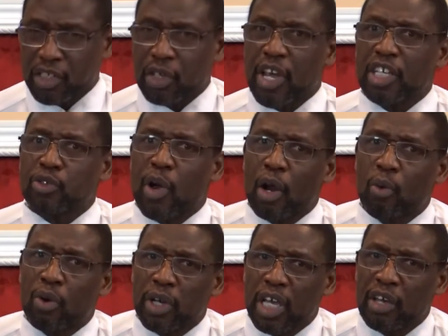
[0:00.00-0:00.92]
So that's why I
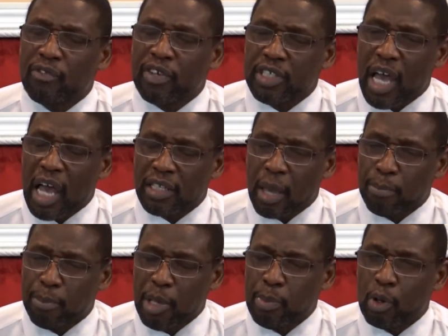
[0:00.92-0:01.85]
want to emphasize
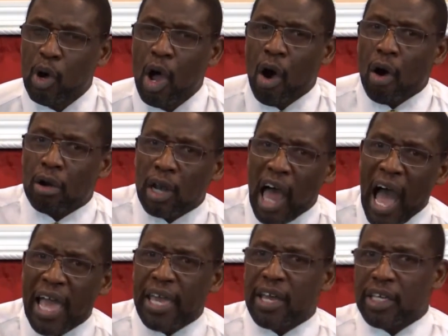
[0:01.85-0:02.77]
that people are
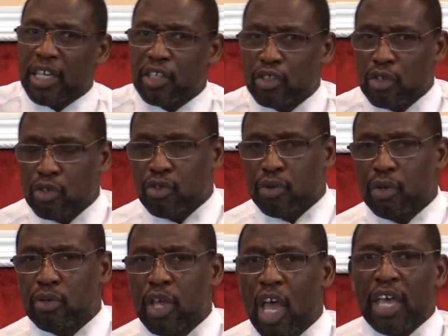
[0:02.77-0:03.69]
lying against the
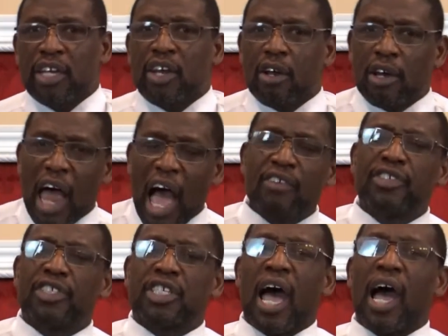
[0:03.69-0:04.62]
truth in their
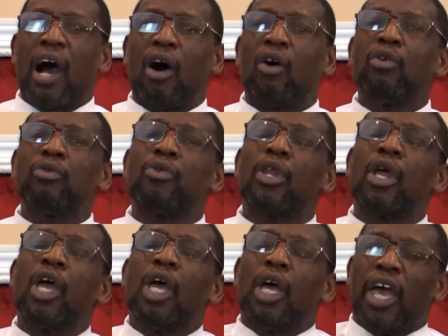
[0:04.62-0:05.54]
lifestyle.
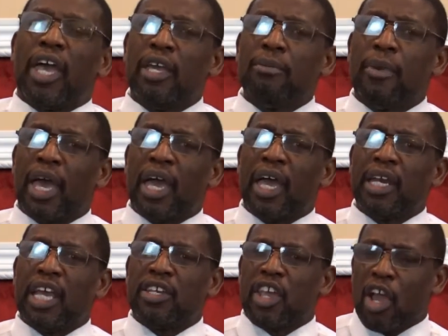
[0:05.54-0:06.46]

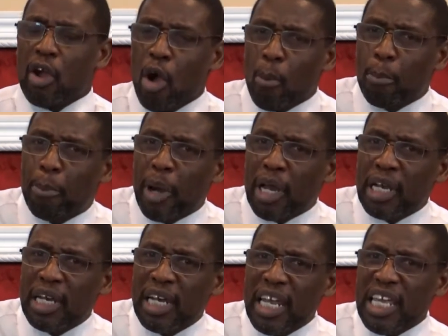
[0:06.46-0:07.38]
Amen. And they're
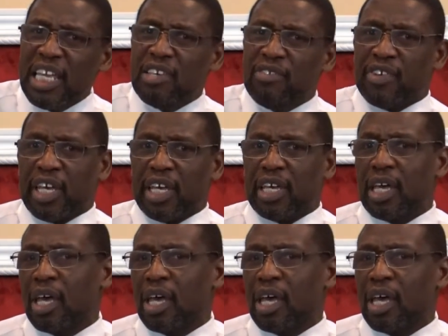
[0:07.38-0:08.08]
believing.